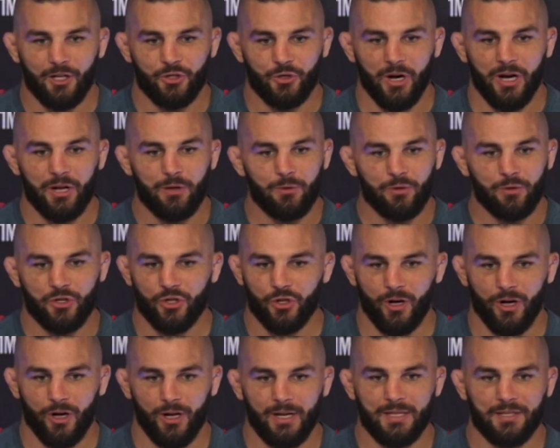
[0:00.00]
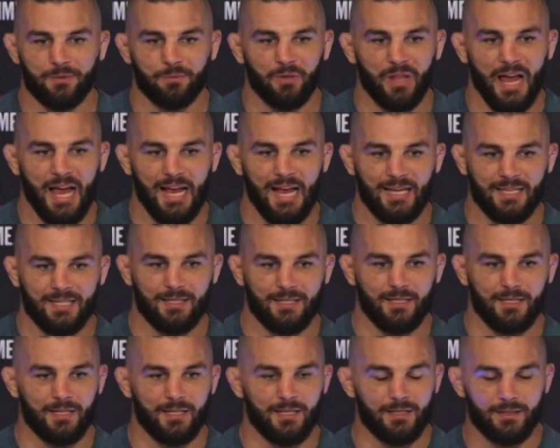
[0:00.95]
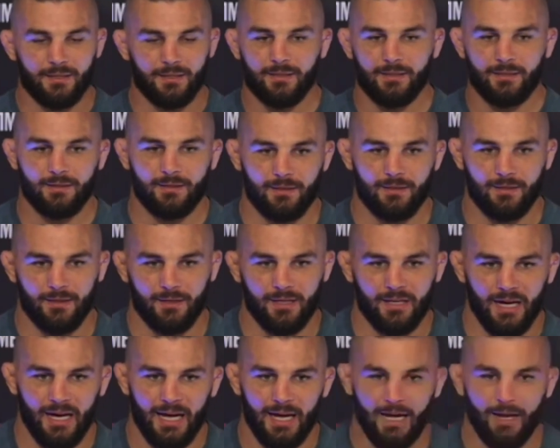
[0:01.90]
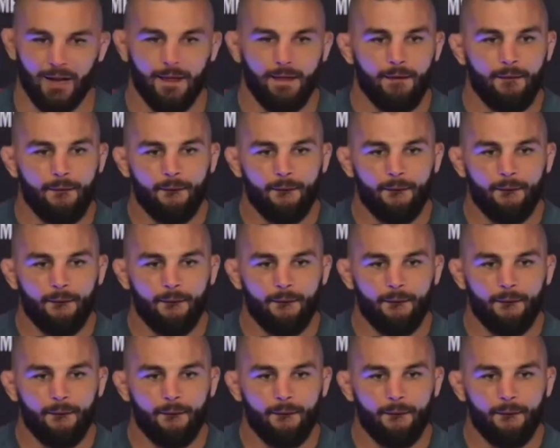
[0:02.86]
Training with Sean is a blast. He's got